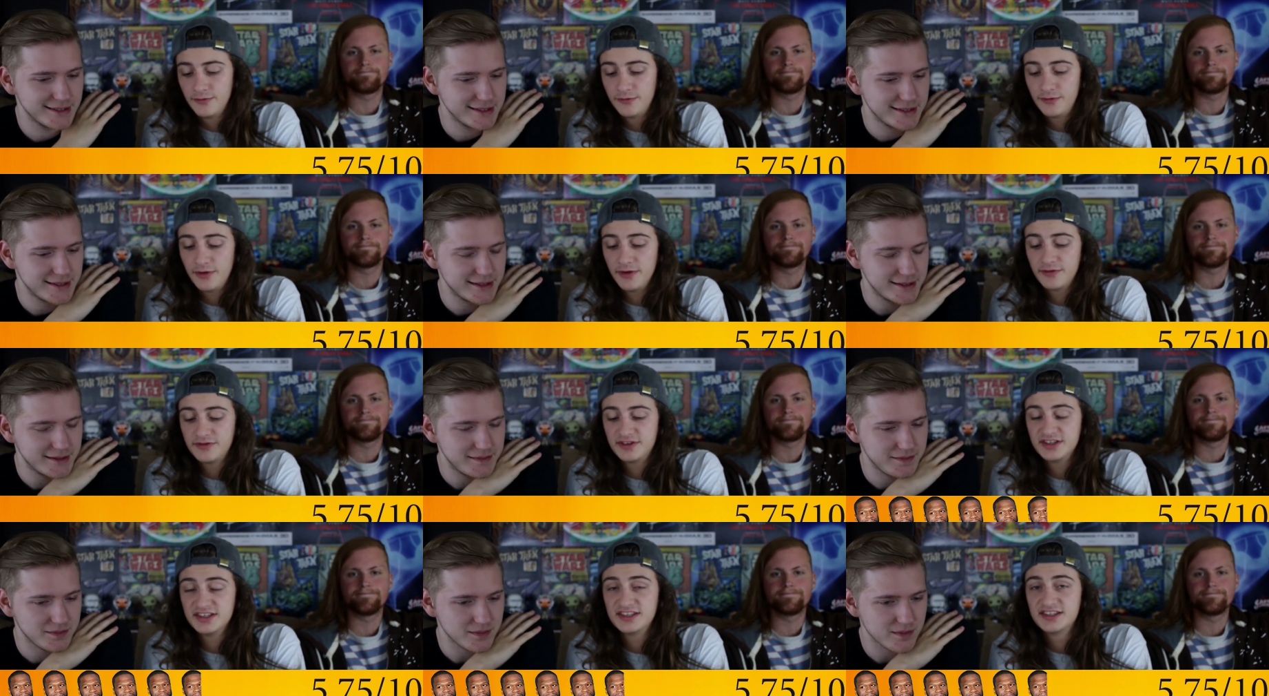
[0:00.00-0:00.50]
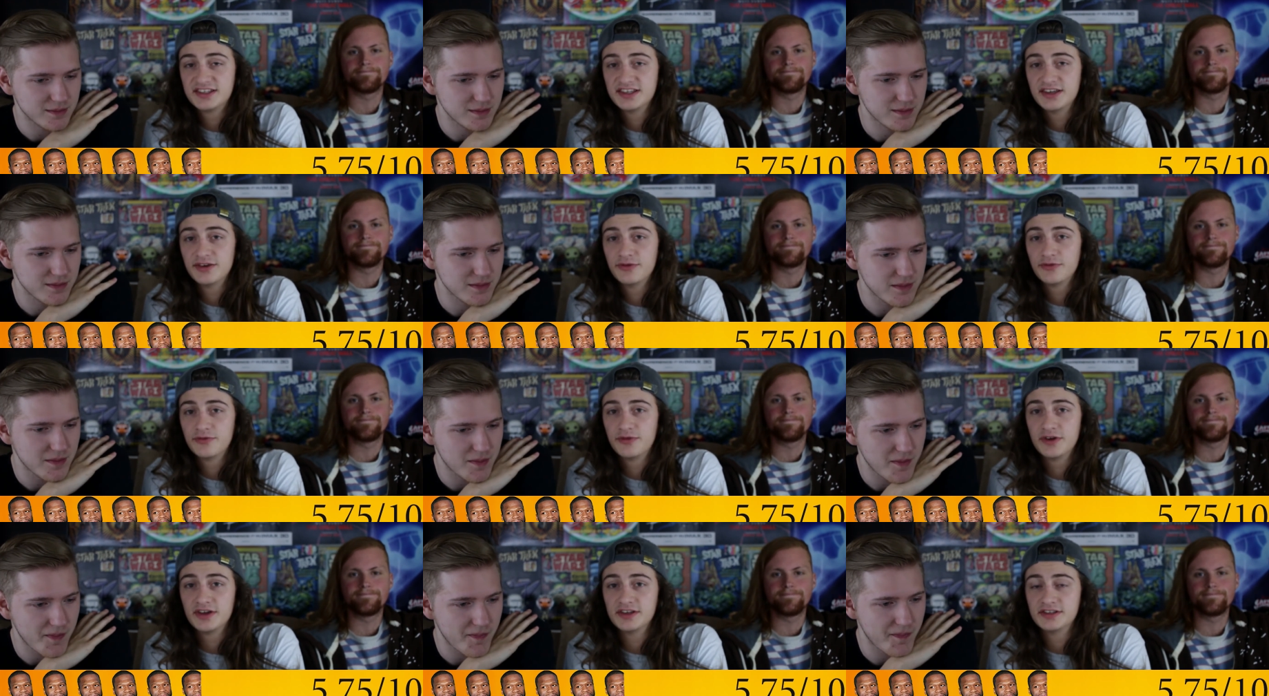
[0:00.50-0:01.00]
Speaker 1: Fifty
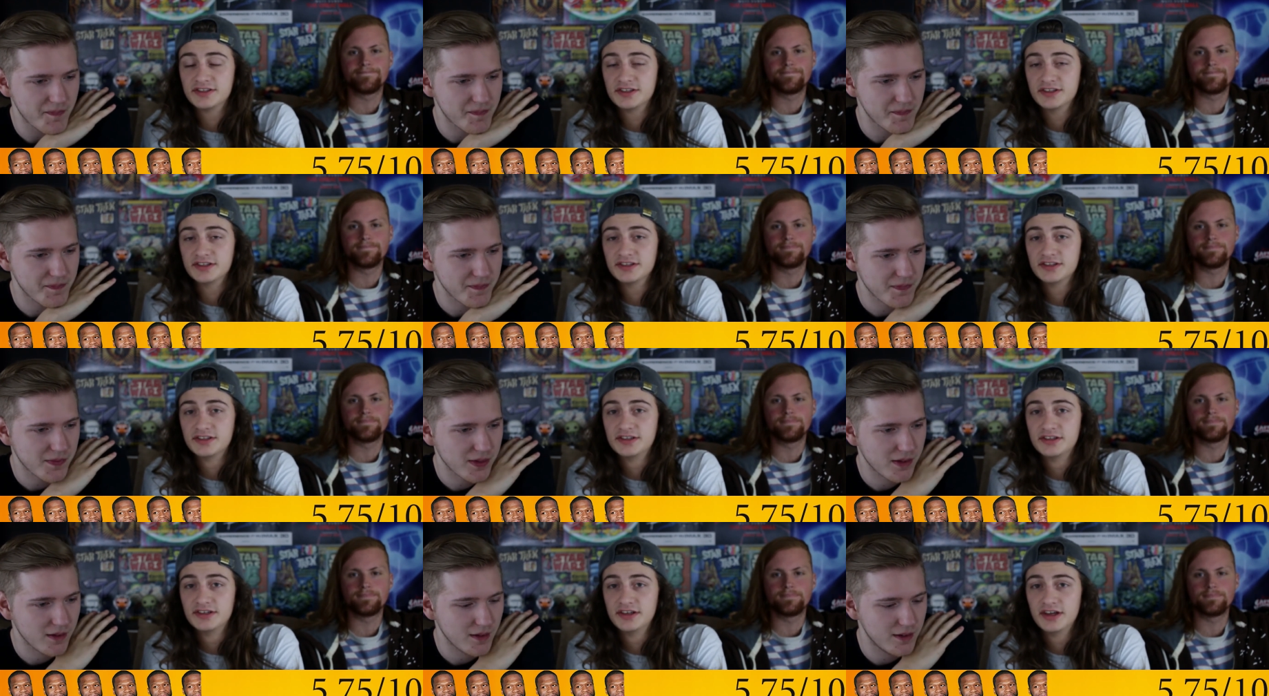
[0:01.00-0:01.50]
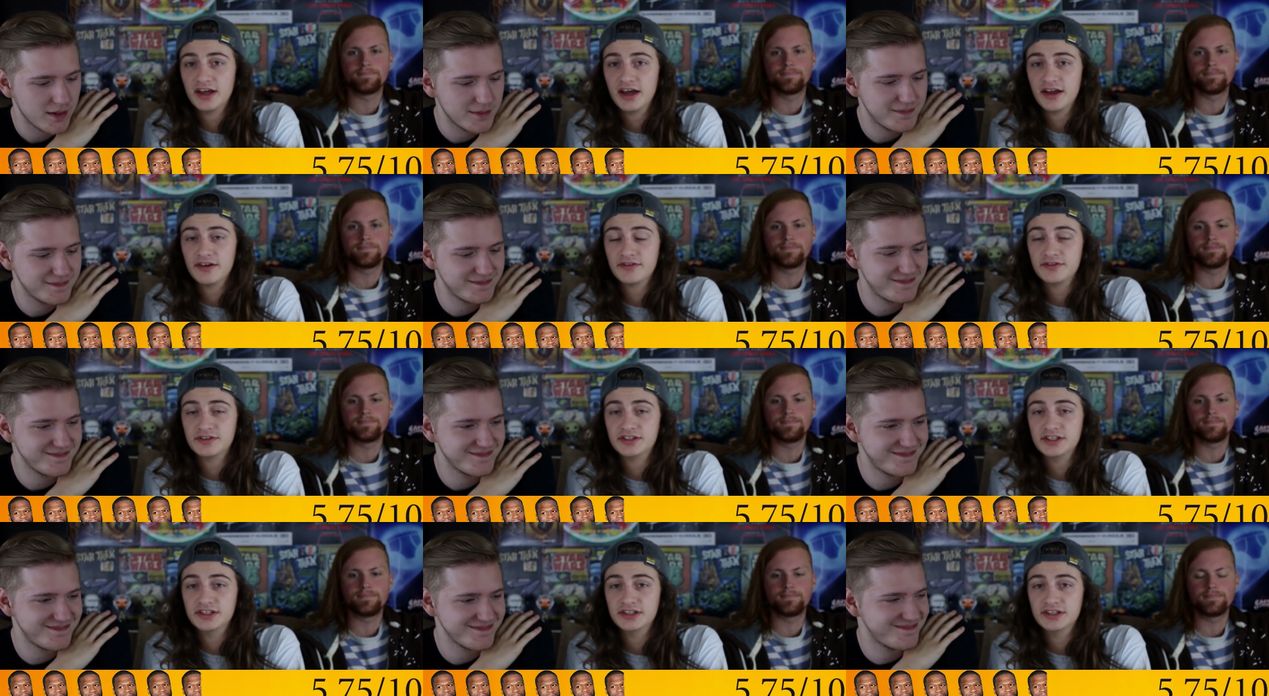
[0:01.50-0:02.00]
cent faces out
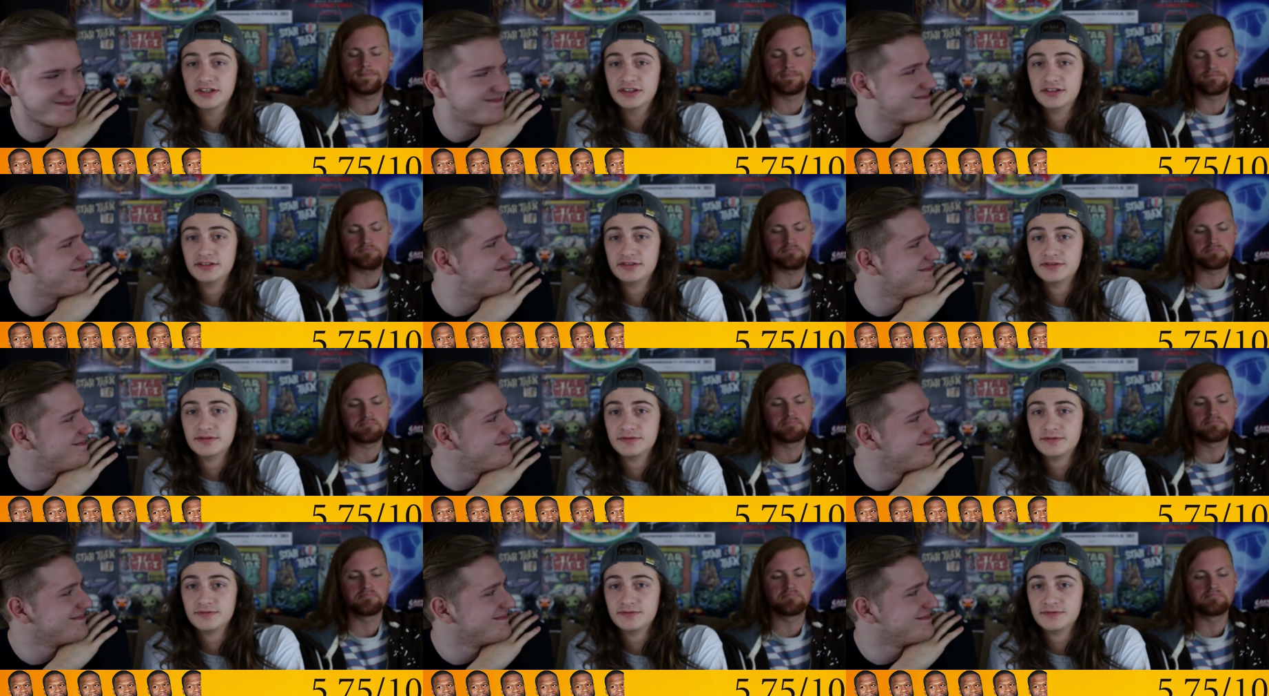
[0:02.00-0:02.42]
of ten.